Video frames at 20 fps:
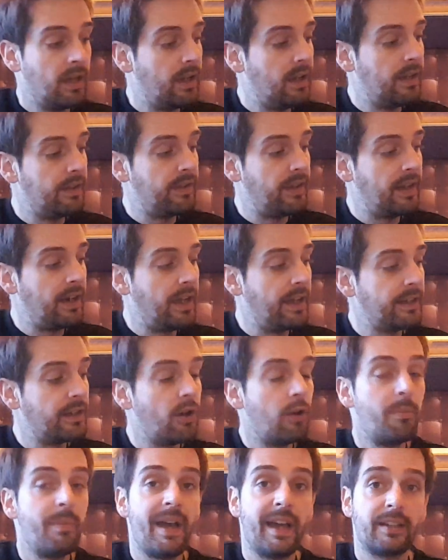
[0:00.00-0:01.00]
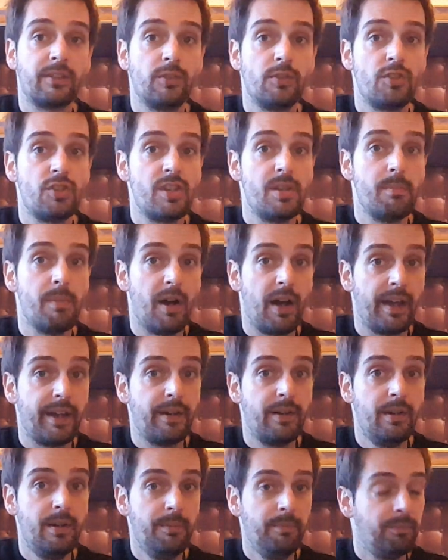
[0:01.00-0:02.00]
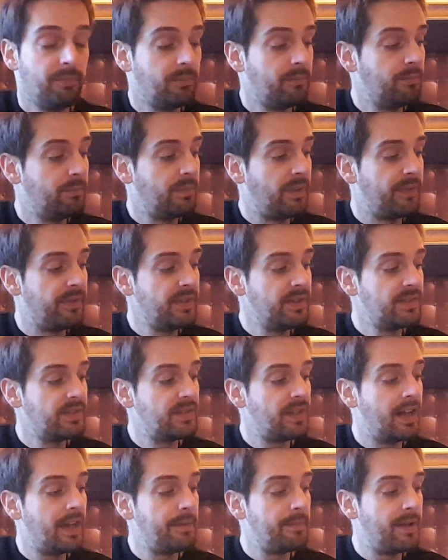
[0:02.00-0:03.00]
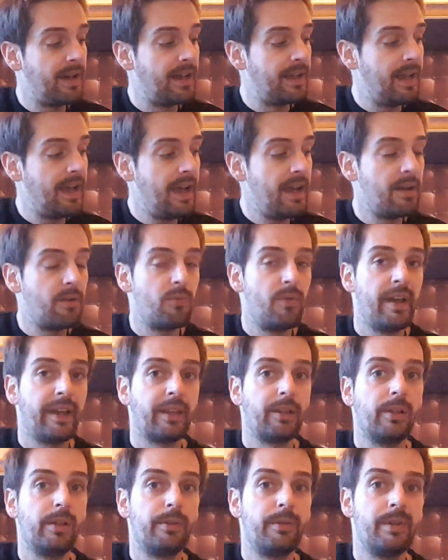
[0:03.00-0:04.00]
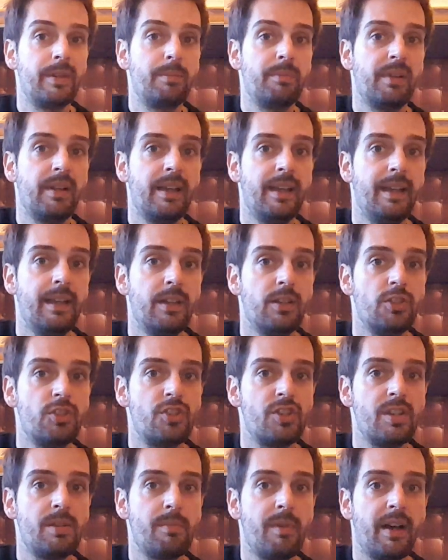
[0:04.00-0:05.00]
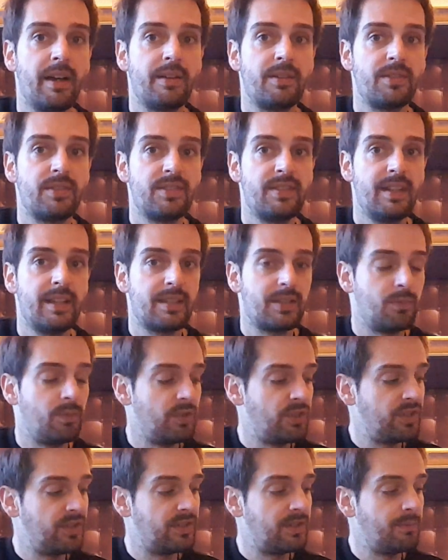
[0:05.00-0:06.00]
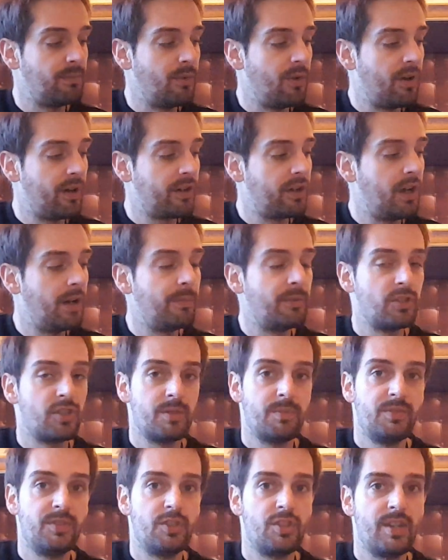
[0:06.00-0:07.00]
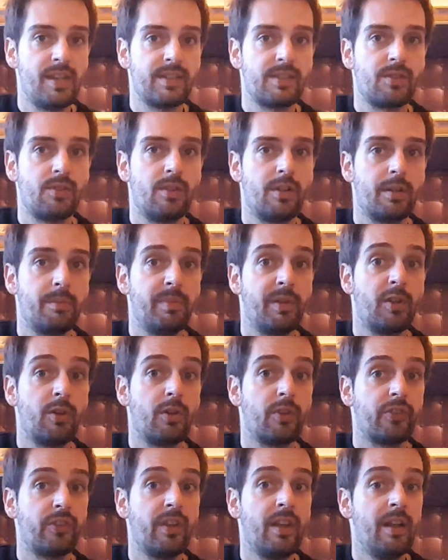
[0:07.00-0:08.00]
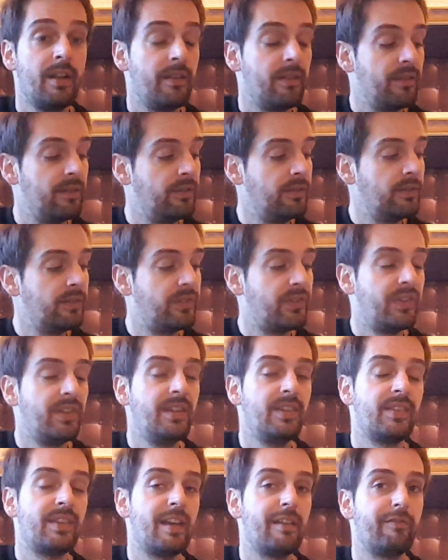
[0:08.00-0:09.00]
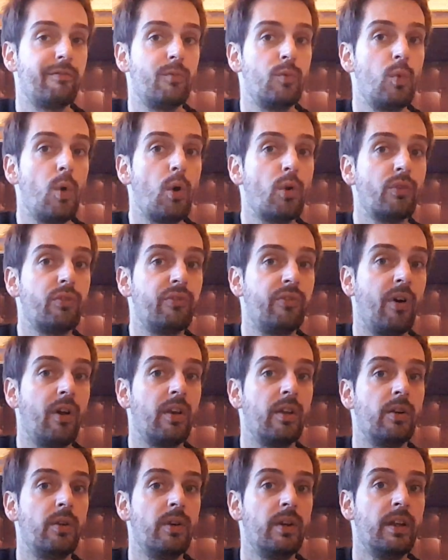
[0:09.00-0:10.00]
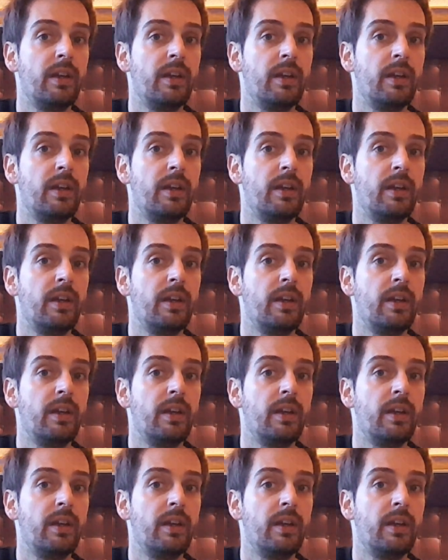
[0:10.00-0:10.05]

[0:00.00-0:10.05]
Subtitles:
And then I go back to G minor, but this time I regularly play G minor 6, which is the more common gypsy jazz chord, because C7 won't follow.